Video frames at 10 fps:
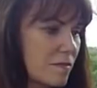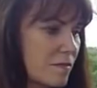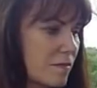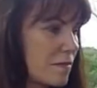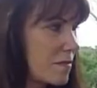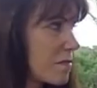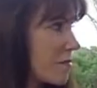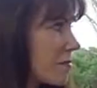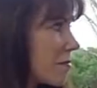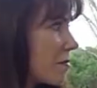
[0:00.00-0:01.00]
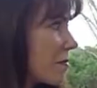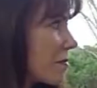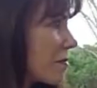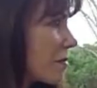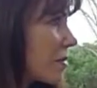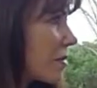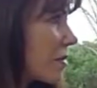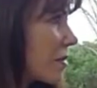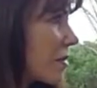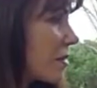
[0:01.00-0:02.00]

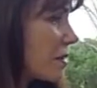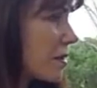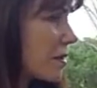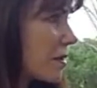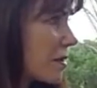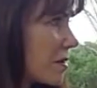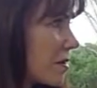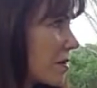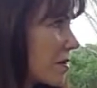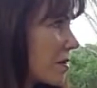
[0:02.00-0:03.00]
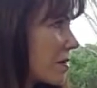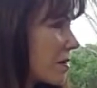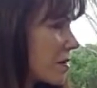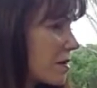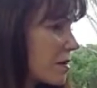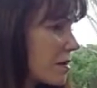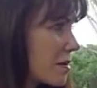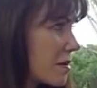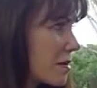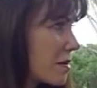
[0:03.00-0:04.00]

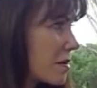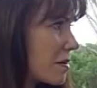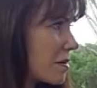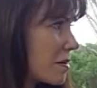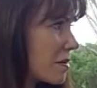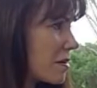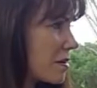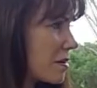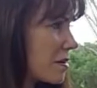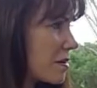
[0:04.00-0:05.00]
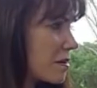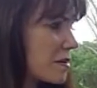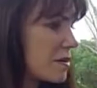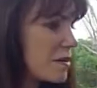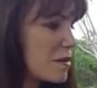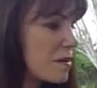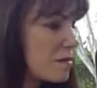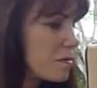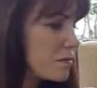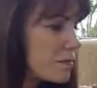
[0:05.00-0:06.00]

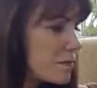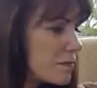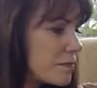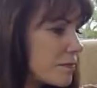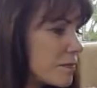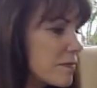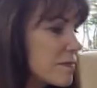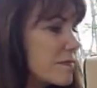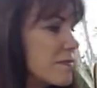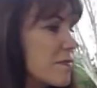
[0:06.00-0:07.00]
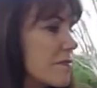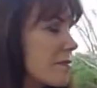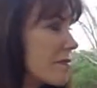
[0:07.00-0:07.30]
This person isn't speaking.